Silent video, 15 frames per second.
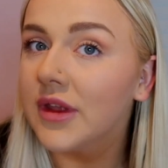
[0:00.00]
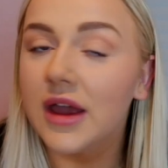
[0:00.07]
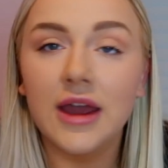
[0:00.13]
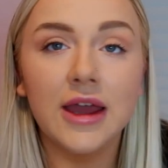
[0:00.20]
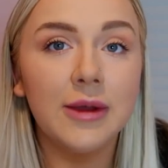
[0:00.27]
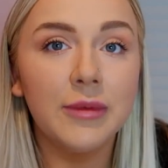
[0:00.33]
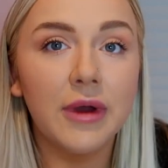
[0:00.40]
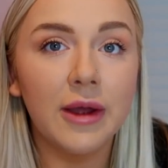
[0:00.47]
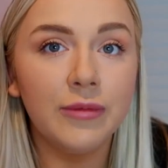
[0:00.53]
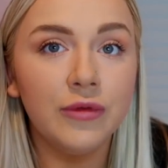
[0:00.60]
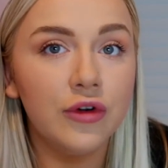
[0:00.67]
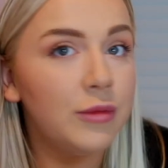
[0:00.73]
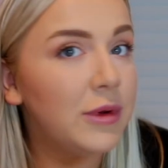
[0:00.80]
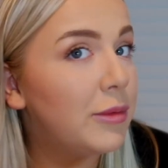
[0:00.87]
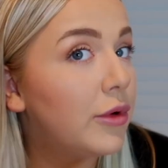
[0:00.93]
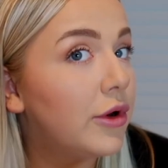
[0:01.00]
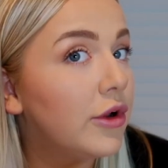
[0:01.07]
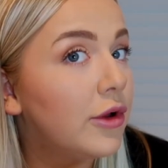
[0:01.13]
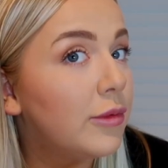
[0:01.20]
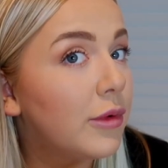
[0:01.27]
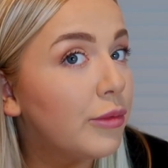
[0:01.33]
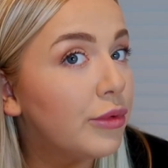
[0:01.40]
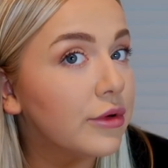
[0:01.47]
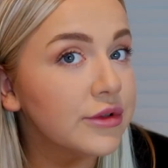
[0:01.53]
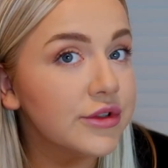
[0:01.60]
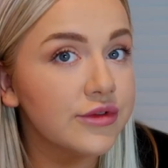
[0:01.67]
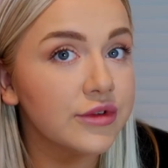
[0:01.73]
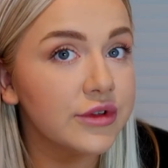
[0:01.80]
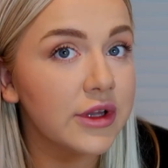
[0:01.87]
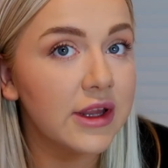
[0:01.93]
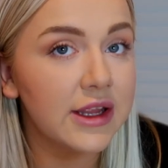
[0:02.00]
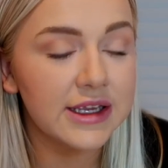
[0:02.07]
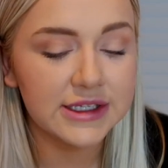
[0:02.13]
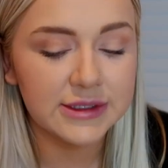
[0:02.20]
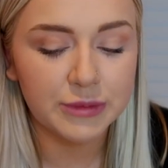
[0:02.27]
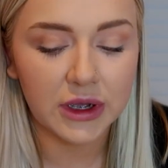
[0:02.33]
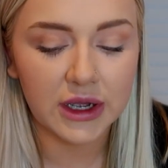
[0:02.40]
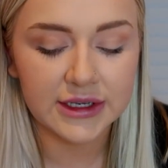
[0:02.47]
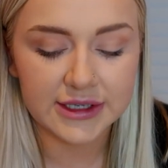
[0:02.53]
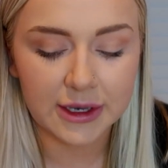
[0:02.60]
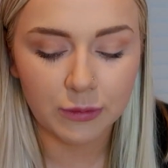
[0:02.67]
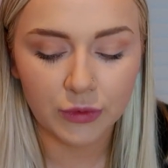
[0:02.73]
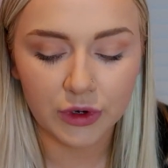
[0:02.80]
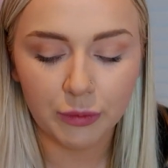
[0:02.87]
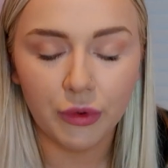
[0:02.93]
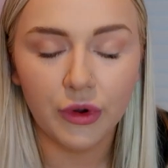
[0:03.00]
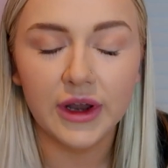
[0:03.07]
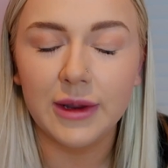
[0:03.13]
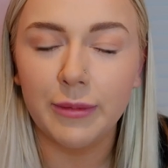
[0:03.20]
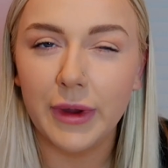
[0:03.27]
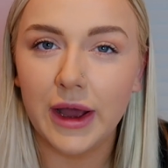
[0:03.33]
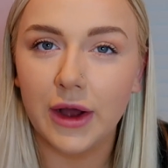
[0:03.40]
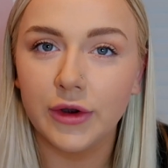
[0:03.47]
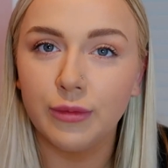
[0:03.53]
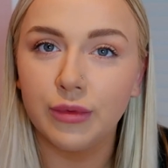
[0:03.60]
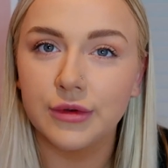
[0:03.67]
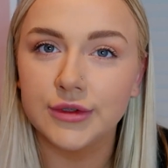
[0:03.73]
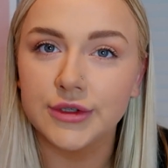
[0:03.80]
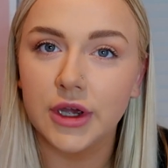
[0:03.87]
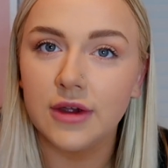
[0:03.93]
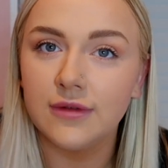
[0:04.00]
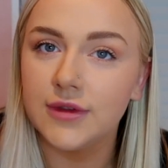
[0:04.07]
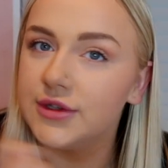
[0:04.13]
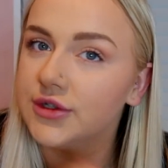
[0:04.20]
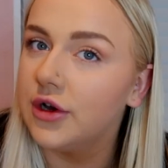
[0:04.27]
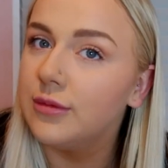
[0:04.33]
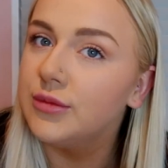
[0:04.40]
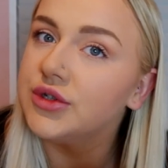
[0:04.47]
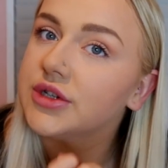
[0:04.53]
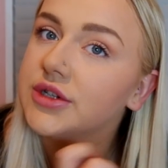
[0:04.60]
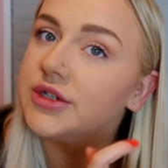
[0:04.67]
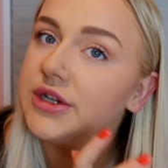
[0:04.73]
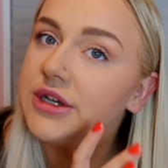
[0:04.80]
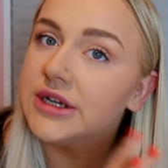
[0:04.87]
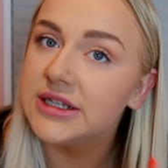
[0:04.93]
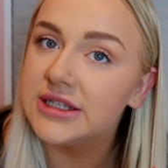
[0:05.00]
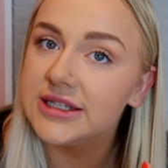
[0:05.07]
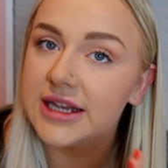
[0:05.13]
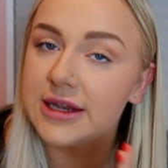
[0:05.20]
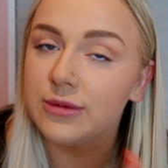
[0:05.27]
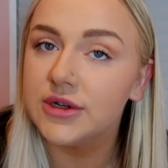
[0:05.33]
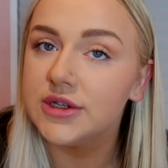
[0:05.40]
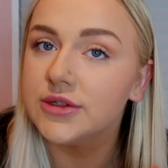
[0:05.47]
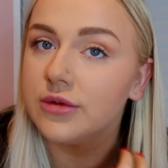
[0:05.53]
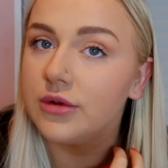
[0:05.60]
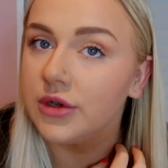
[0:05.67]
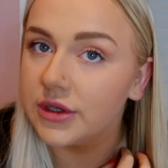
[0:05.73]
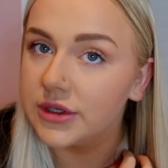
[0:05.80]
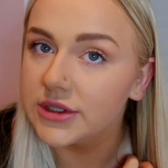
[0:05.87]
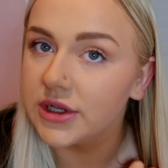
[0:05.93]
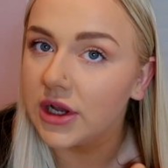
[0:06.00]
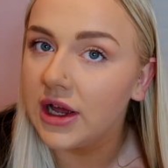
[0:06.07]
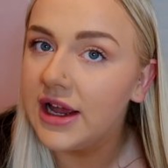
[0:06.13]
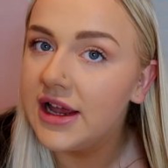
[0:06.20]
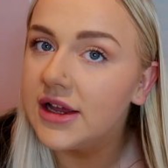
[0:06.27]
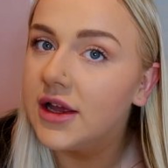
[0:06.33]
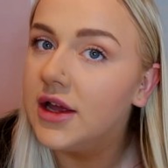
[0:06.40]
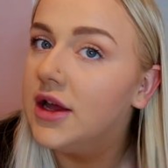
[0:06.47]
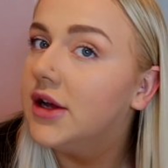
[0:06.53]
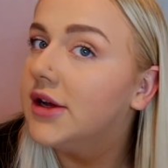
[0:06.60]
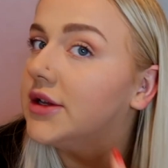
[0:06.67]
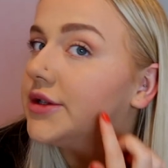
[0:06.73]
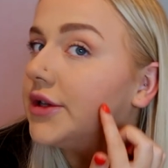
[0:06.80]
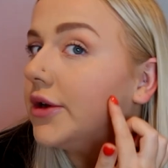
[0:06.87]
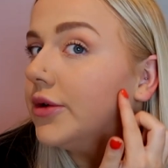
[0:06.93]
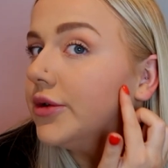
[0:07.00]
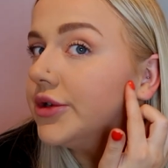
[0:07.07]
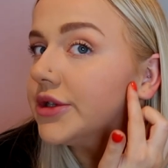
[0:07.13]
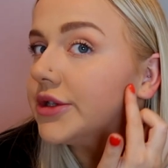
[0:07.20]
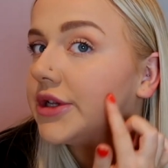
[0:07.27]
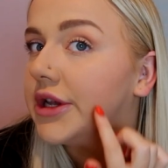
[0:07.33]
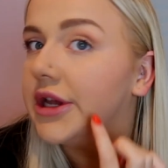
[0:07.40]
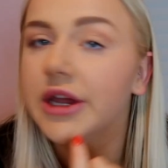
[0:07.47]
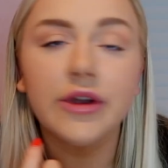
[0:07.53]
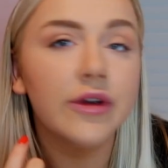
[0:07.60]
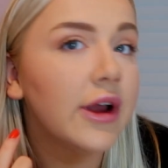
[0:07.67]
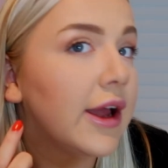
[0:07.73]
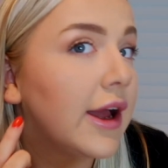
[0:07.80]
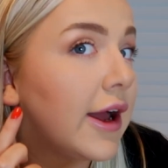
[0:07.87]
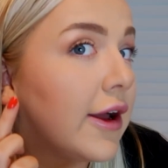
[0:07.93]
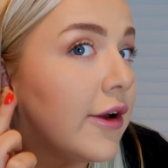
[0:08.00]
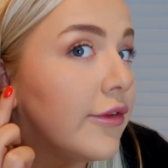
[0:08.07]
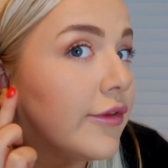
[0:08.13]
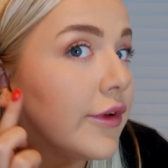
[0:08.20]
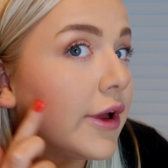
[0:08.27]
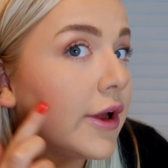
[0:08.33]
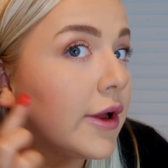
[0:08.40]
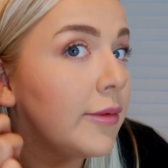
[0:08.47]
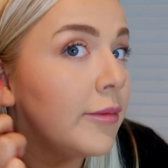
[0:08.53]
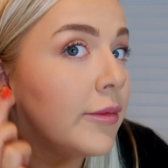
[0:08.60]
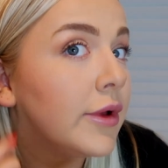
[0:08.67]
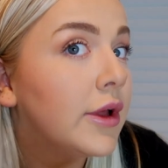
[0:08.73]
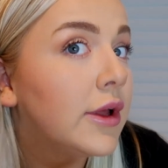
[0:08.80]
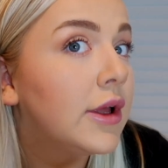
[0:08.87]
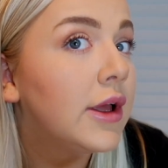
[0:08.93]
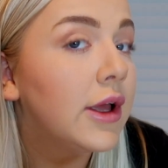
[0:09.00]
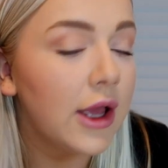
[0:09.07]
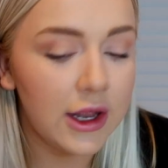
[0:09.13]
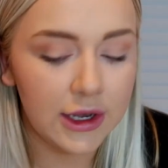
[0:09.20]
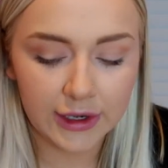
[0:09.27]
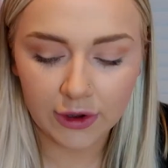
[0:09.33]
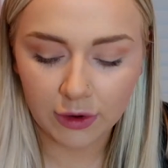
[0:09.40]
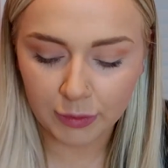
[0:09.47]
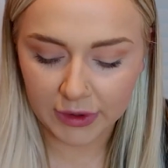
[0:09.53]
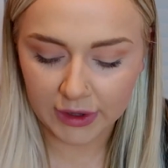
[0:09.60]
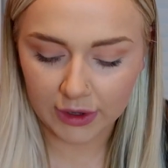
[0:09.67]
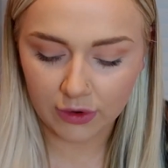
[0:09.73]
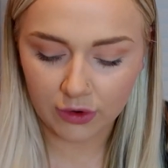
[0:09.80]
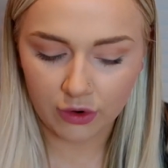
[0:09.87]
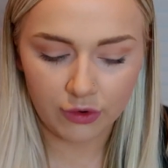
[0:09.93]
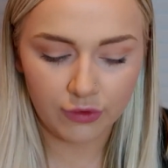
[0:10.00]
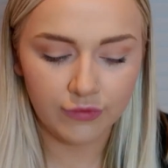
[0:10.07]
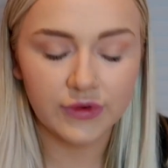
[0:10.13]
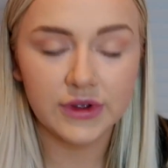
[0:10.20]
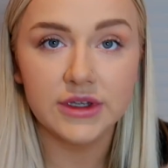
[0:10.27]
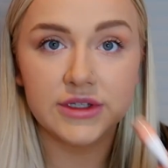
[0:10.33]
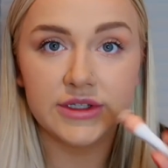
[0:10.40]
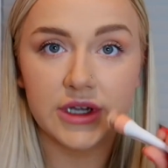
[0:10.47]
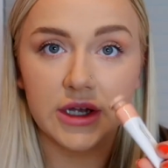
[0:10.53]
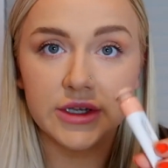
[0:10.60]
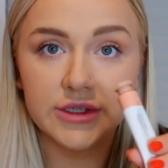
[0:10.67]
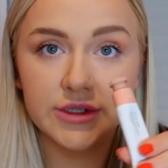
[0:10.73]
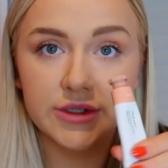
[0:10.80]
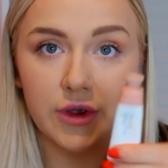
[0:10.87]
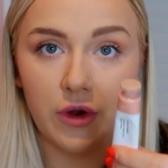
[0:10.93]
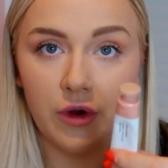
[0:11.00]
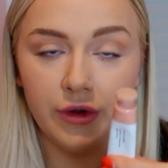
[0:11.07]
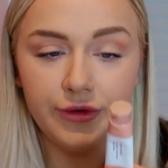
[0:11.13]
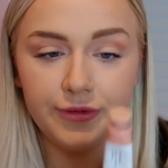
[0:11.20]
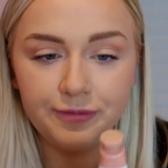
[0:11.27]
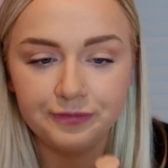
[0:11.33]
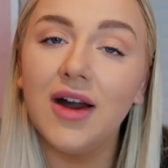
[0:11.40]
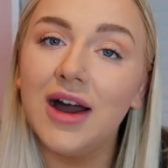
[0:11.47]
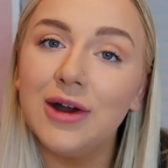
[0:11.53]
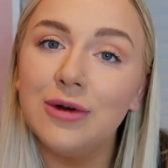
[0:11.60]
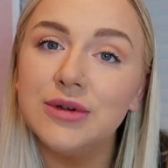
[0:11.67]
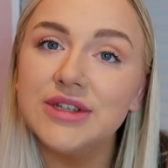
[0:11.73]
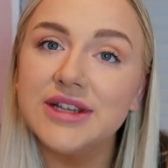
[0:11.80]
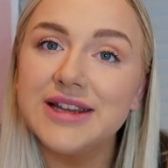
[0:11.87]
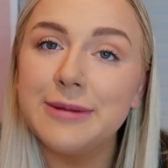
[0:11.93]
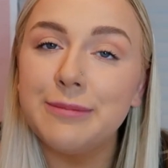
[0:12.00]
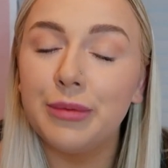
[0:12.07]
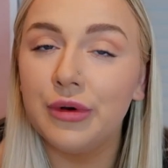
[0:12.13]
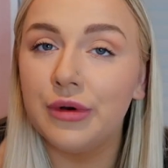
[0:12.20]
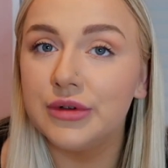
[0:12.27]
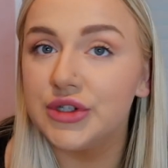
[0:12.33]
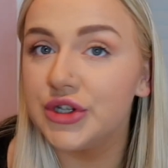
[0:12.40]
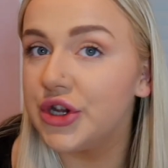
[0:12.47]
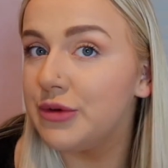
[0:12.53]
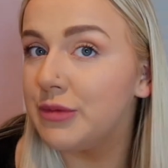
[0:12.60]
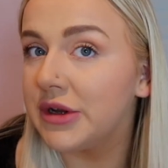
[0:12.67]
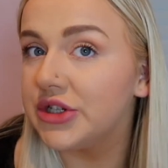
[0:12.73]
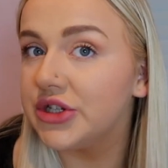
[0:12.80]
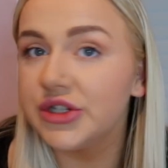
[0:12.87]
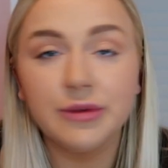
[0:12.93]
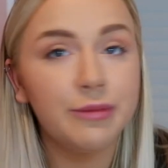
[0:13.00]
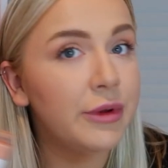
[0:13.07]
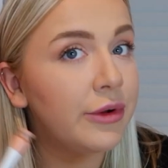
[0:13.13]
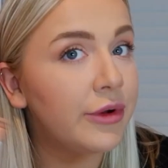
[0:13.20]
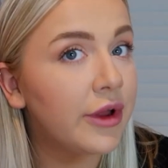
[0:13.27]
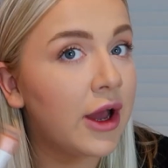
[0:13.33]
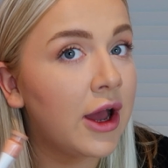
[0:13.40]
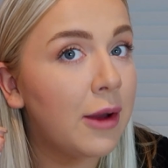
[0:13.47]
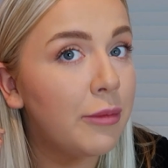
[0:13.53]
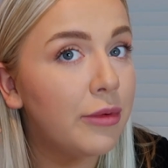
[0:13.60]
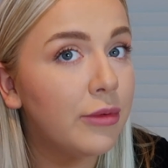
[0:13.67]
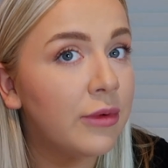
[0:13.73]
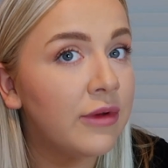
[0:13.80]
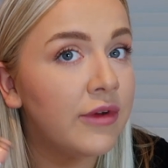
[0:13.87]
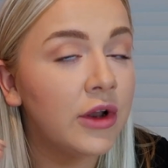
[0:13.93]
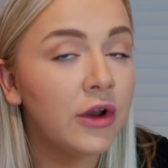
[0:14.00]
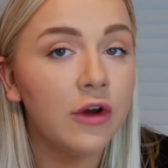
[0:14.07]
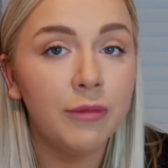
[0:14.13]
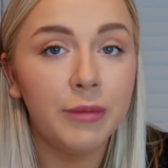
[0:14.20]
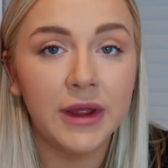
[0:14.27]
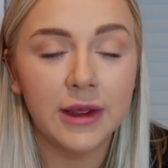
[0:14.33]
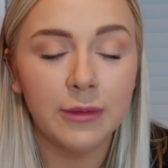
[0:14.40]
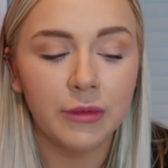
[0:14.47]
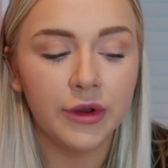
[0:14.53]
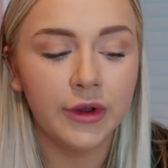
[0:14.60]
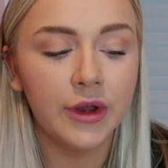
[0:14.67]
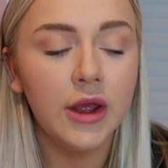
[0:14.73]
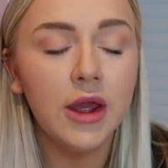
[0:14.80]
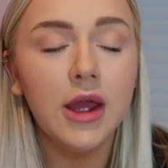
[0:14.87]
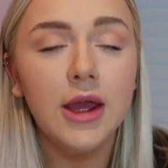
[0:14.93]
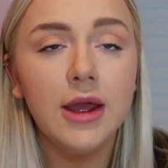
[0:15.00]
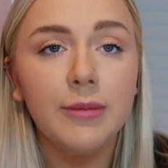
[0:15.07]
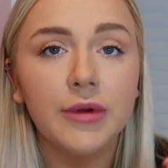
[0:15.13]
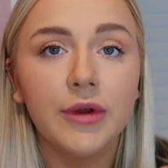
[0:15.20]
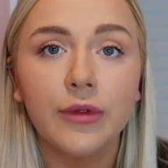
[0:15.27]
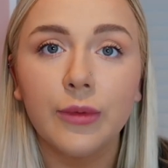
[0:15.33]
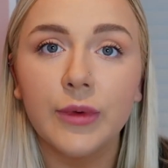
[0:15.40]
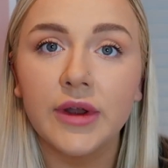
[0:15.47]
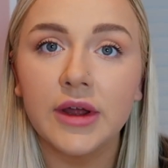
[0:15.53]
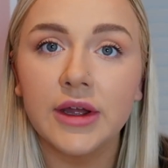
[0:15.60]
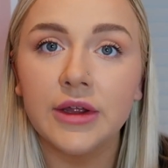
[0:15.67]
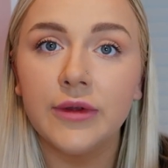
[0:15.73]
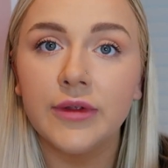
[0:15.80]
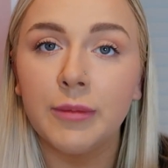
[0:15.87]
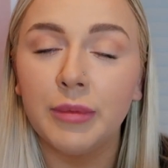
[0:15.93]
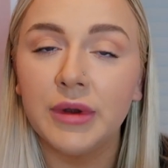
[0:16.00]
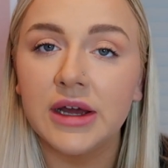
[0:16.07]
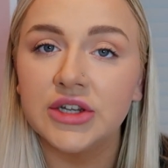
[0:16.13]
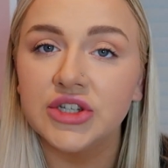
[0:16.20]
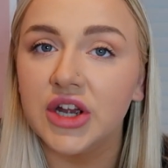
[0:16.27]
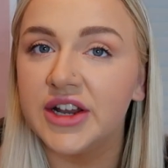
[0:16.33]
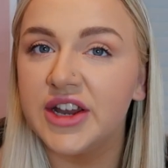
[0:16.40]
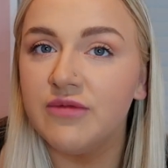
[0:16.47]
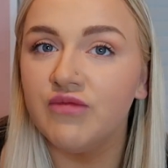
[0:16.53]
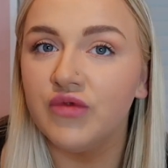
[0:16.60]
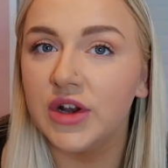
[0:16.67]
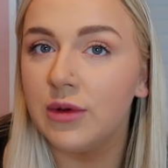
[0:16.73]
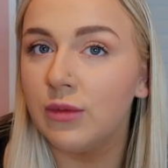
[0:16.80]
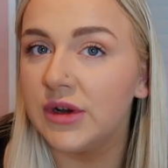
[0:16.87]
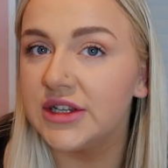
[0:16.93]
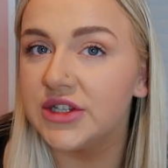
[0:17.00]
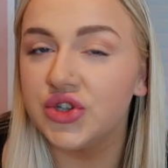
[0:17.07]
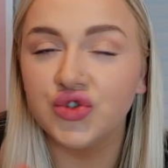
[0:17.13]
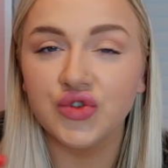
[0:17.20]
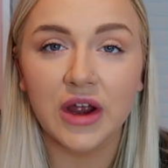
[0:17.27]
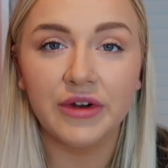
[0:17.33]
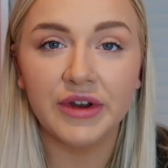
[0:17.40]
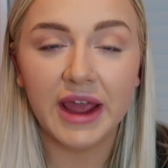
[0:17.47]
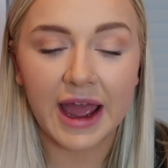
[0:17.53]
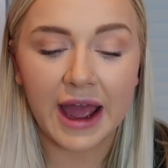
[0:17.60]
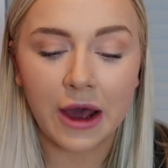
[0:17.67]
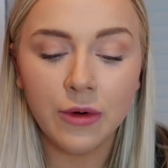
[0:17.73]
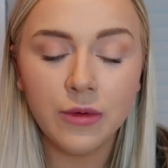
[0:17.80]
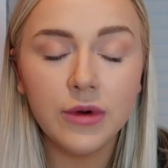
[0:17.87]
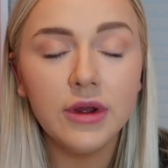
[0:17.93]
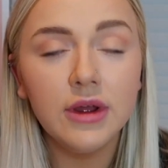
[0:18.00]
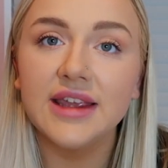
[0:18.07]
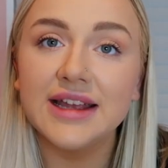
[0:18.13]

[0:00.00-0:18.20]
I normally put a lot more bronzer on than this, but I didn't want to put any powder bronzer over the top just so you can see what it sort of looks like. So just here I have a little bit of Dusk on. I also didn't put too much to build it up with a lot of pigment, because when I use a blush I didn't really want it to drown it out.